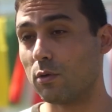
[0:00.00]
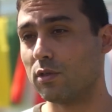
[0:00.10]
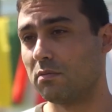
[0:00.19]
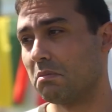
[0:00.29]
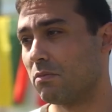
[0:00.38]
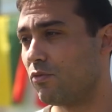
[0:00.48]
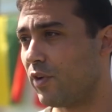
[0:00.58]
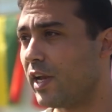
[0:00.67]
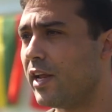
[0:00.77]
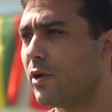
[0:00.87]
I would
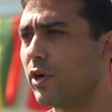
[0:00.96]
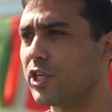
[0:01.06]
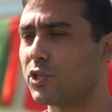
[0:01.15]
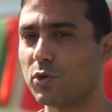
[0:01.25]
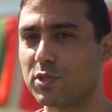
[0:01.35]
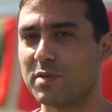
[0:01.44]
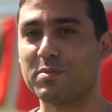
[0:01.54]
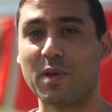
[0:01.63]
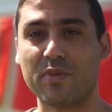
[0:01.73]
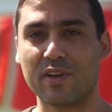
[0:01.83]
really wish we could
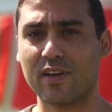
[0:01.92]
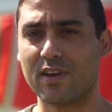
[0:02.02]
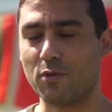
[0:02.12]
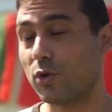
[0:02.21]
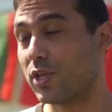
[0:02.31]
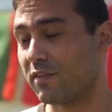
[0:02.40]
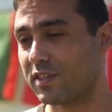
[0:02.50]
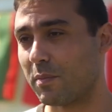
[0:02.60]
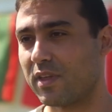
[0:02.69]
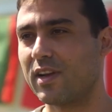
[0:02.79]
something we could
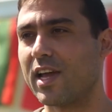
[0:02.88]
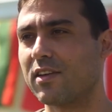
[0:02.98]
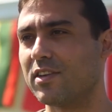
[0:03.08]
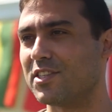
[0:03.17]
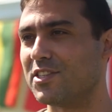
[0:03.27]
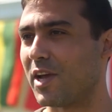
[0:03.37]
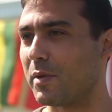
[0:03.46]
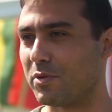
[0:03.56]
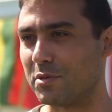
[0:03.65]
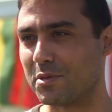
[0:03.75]
have something like this in
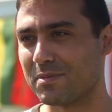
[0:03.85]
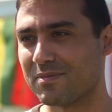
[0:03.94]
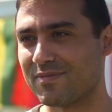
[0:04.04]
Cyprus.